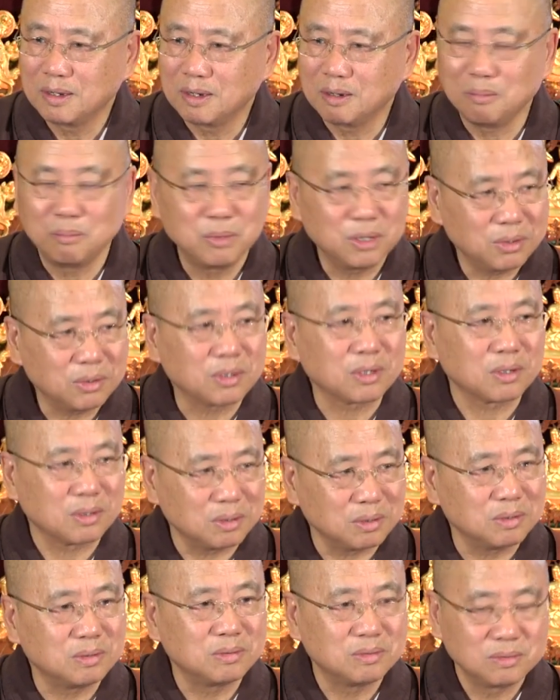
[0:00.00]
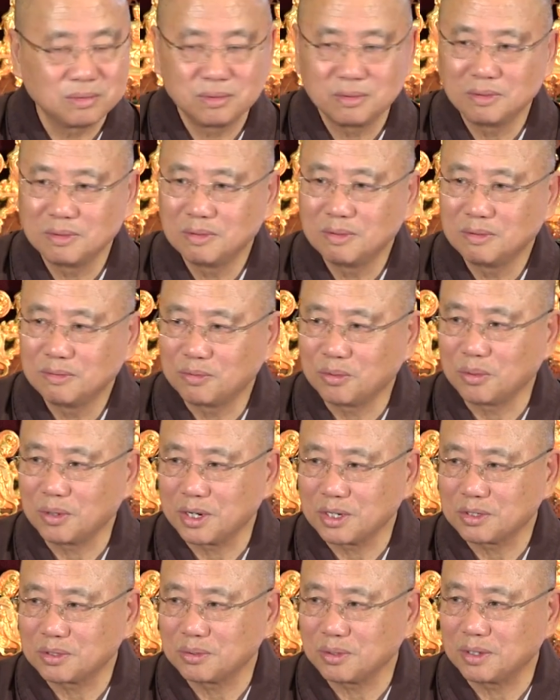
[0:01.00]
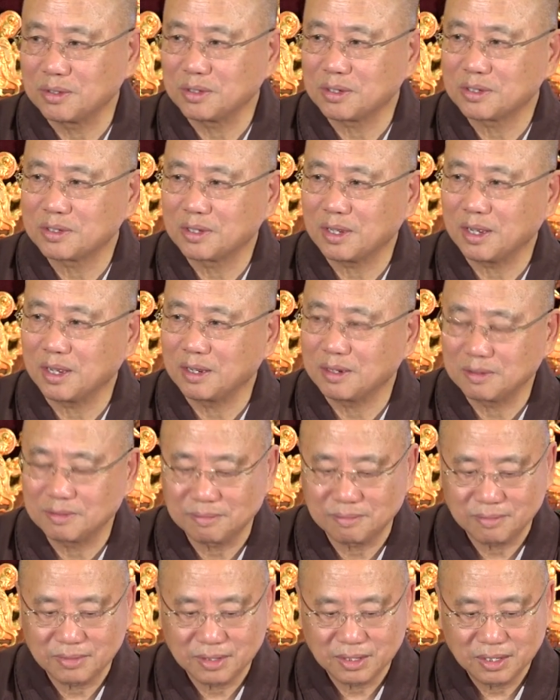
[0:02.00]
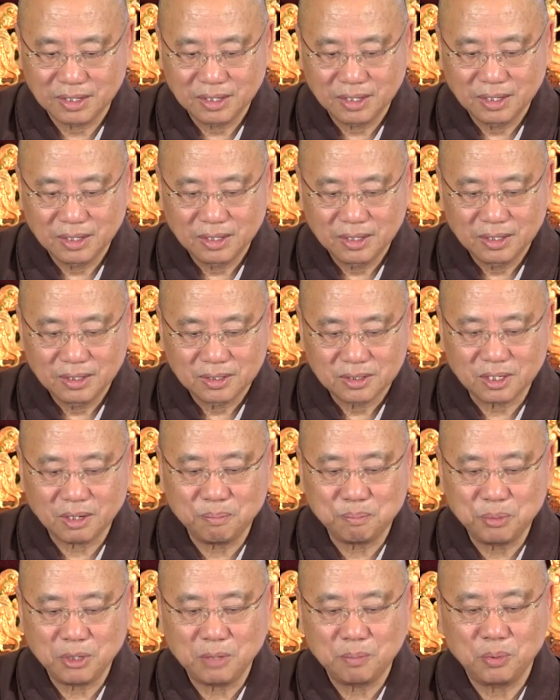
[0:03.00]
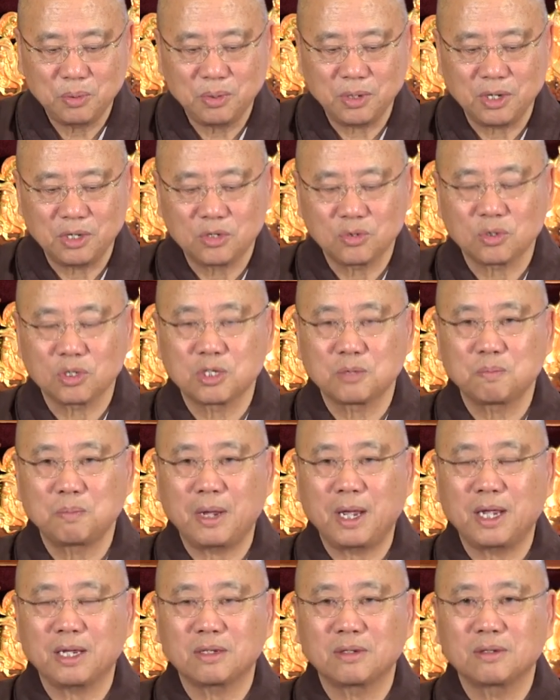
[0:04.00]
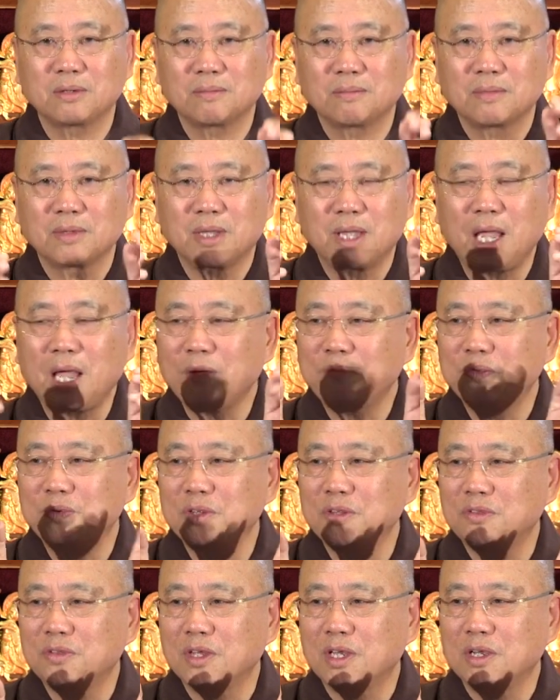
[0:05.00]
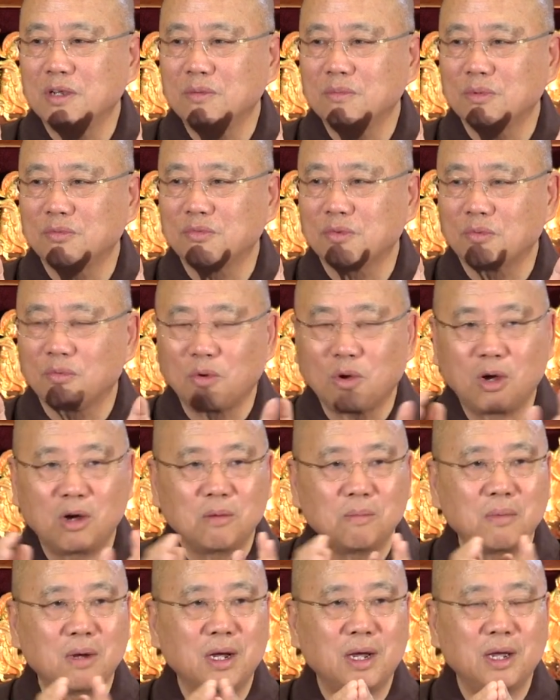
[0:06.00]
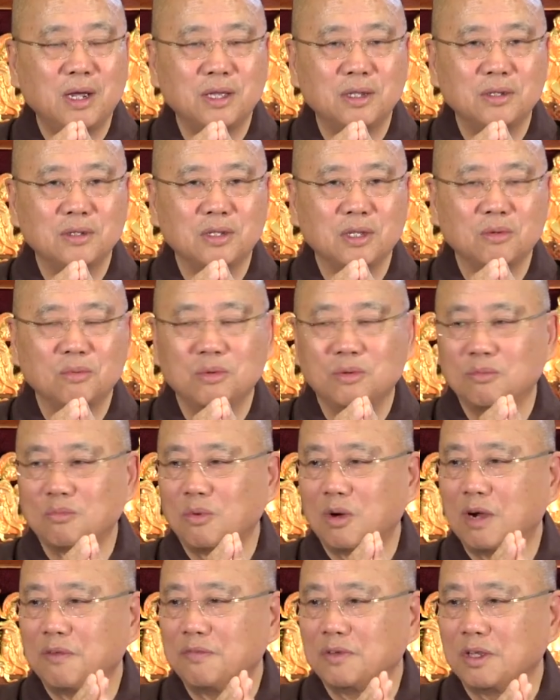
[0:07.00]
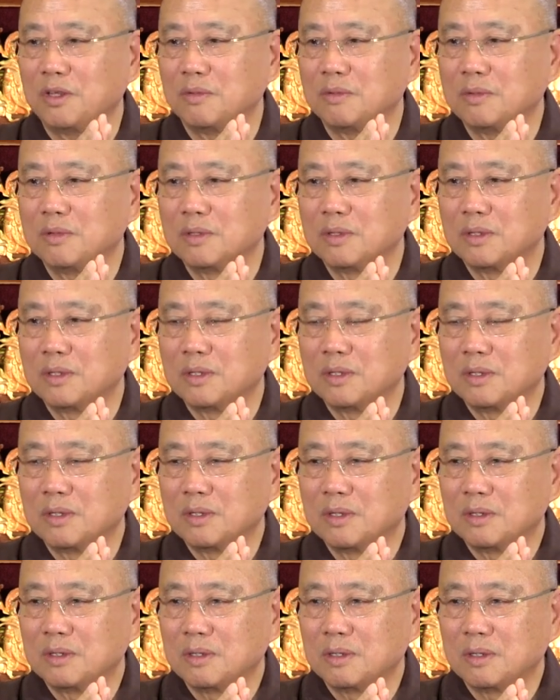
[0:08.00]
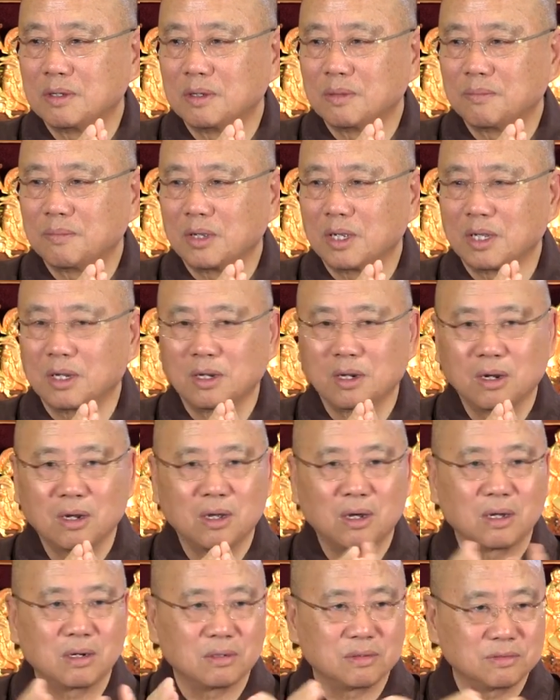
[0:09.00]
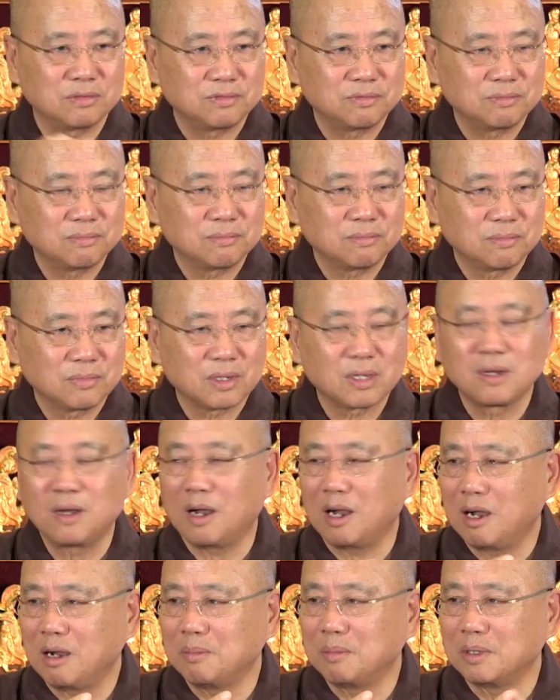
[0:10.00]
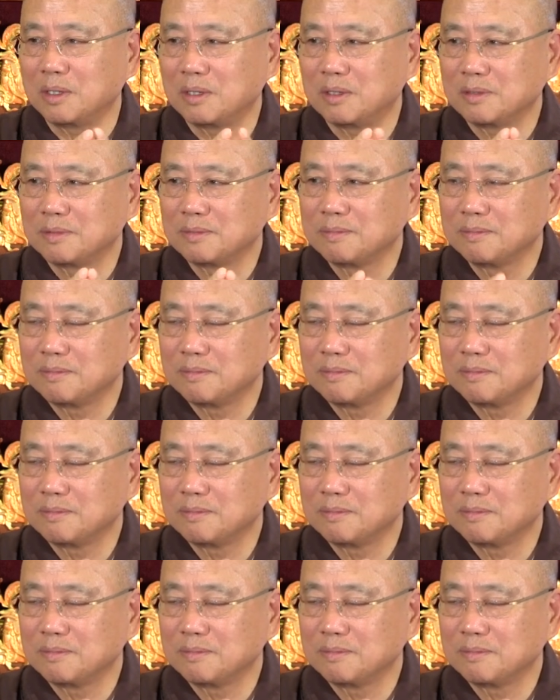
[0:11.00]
a miracle for us to understand. Some people introspect everything with the wrong mind, they involve in, in a lot of karma